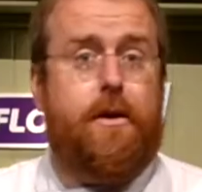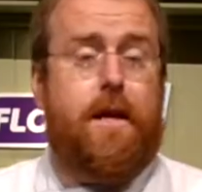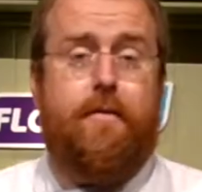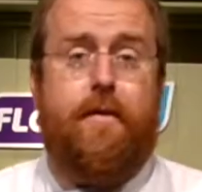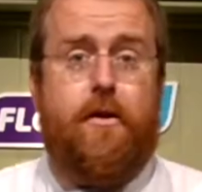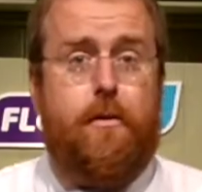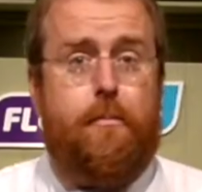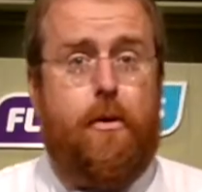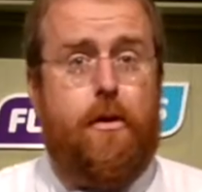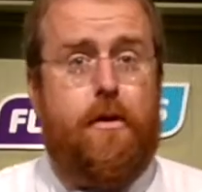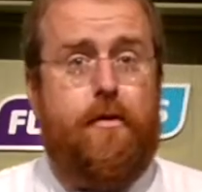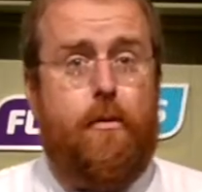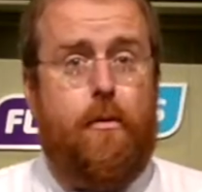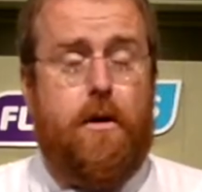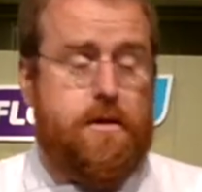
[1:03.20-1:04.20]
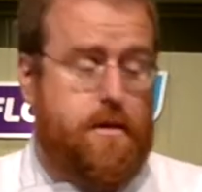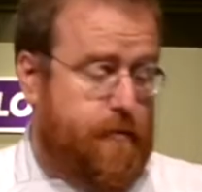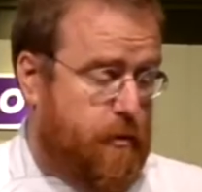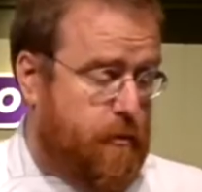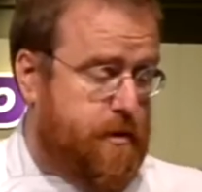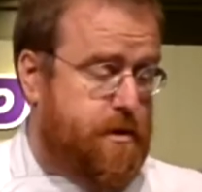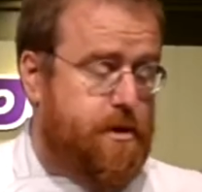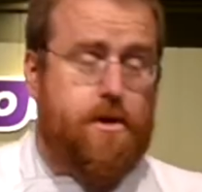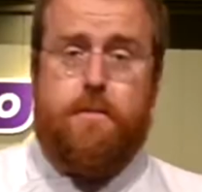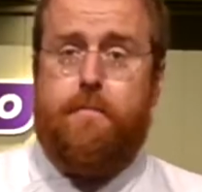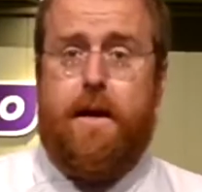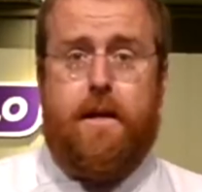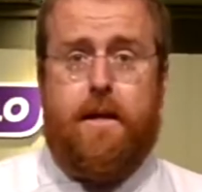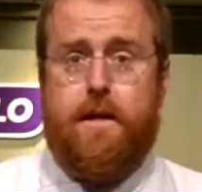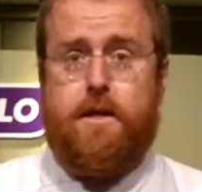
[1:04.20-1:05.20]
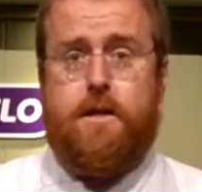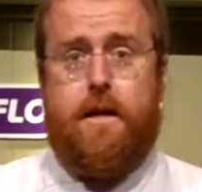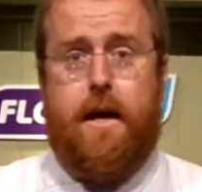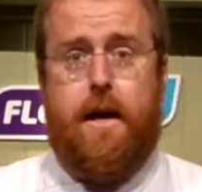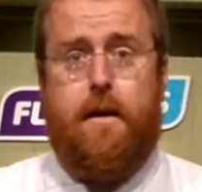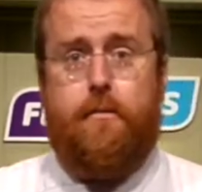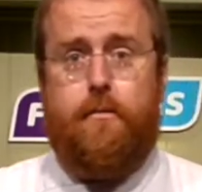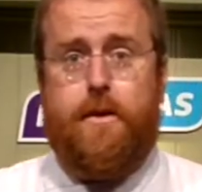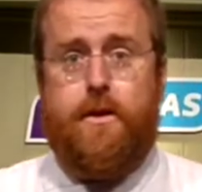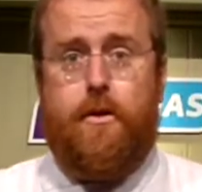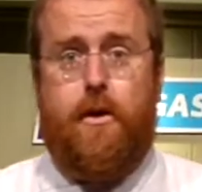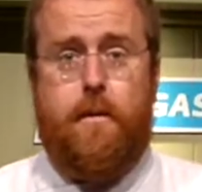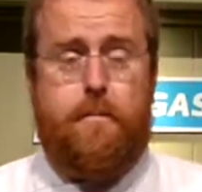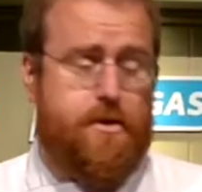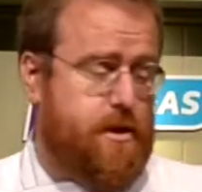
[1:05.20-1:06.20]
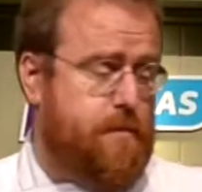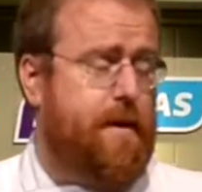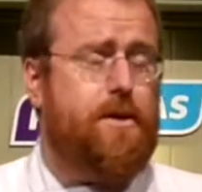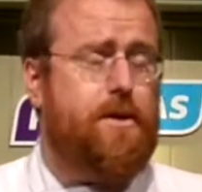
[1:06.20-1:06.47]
can leave out the butter if you want to just make this with oil, but just